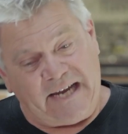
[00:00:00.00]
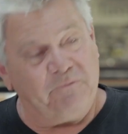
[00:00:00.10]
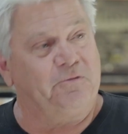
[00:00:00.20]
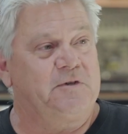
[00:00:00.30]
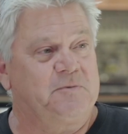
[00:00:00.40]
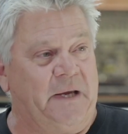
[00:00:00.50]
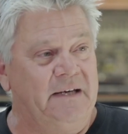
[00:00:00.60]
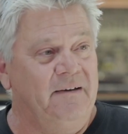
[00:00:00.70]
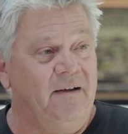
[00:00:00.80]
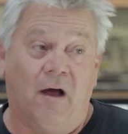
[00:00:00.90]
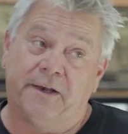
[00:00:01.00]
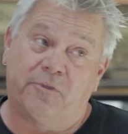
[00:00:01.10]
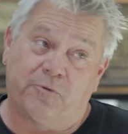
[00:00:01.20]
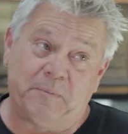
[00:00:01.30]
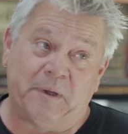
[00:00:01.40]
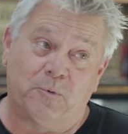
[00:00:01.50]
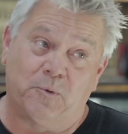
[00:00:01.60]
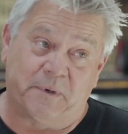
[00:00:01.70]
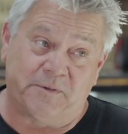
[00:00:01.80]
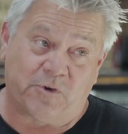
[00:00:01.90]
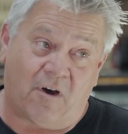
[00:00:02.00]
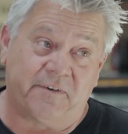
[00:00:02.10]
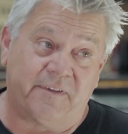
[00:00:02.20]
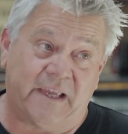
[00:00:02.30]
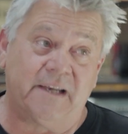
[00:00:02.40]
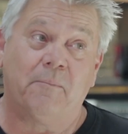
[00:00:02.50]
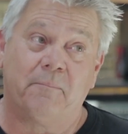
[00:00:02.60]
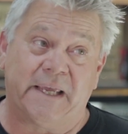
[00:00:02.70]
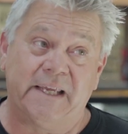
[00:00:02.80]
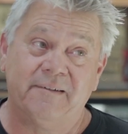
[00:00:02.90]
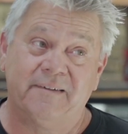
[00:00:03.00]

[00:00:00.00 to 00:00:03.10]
take it for a spin. Only 3 people will be driving it then, me,